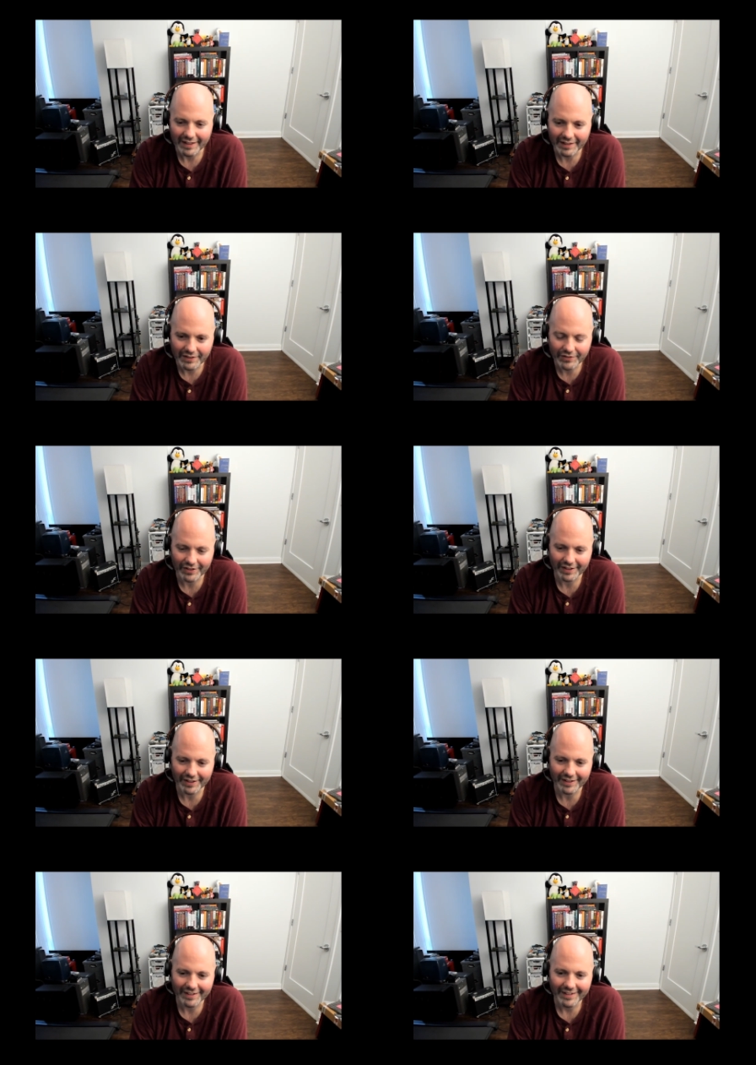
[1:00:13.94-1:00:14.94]
at least
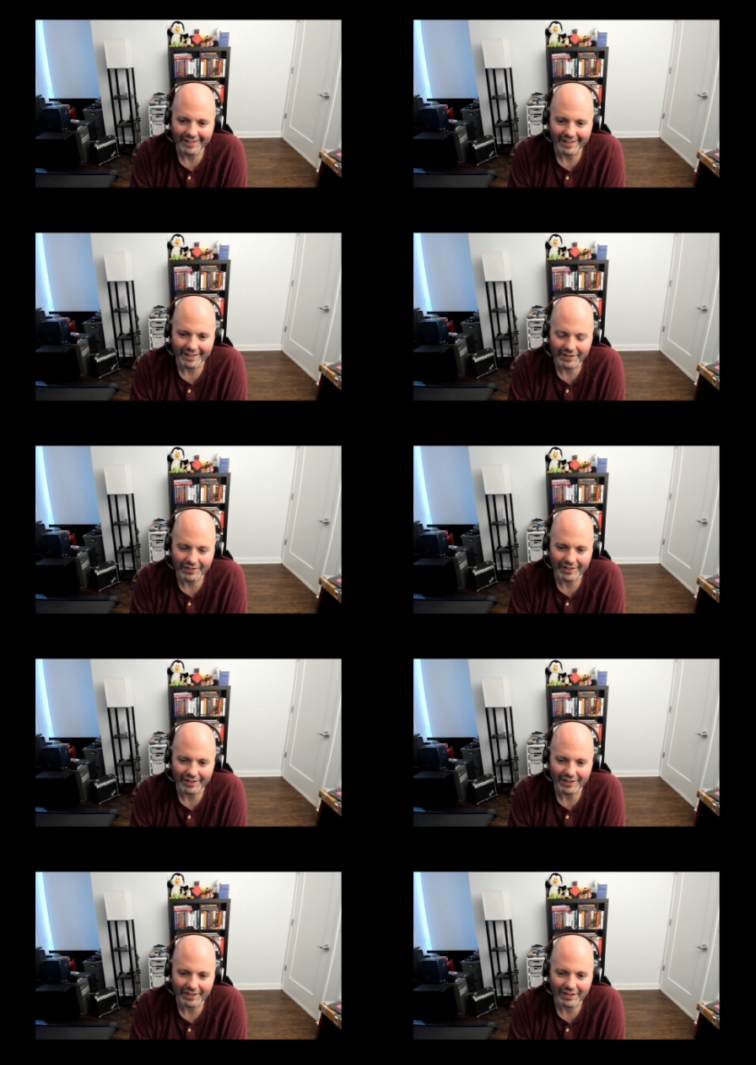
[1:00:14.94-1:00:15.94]

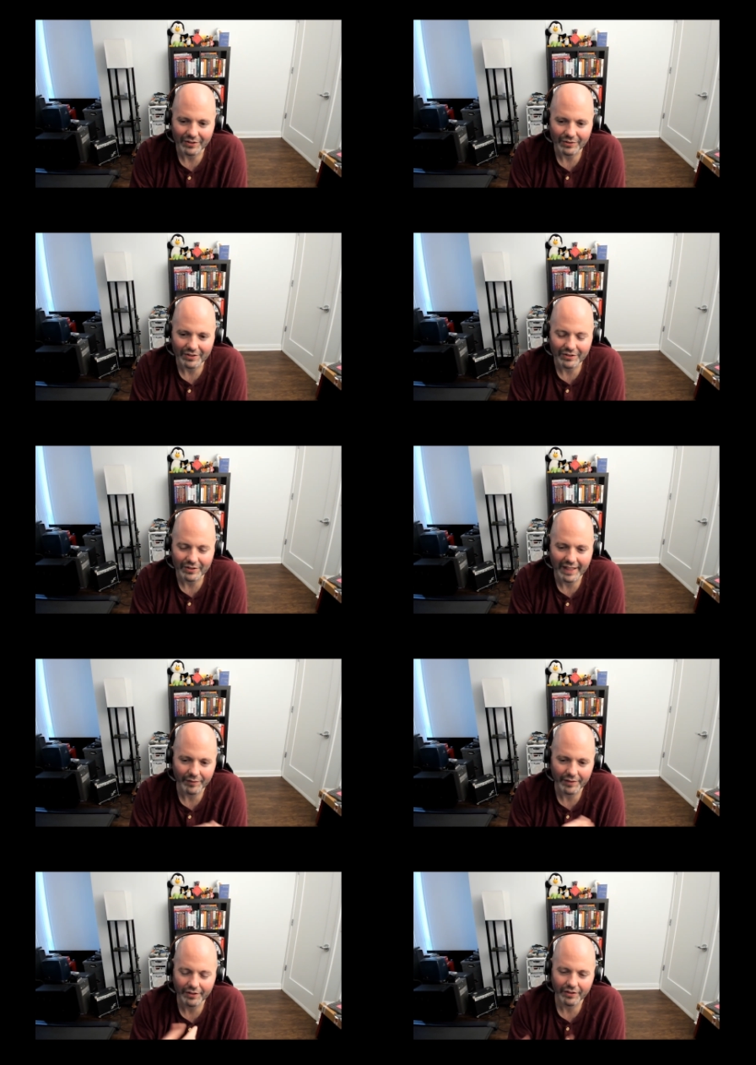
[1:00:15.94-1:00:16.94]
you can
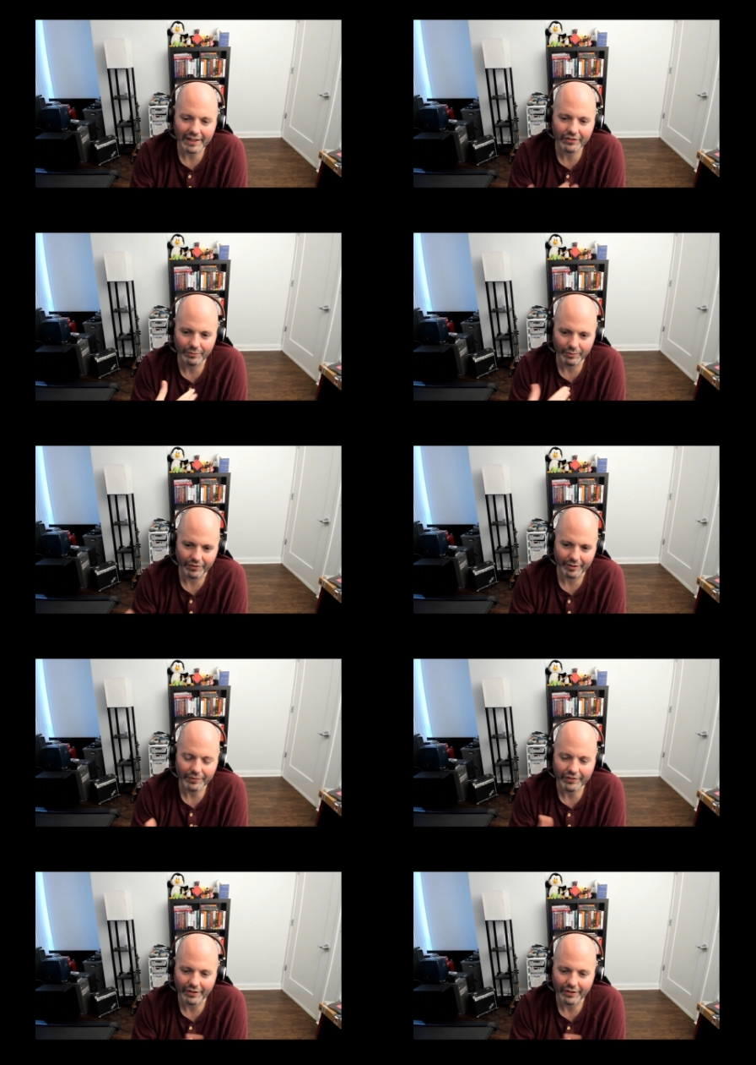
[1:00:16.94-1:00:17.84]
have an interaction with them.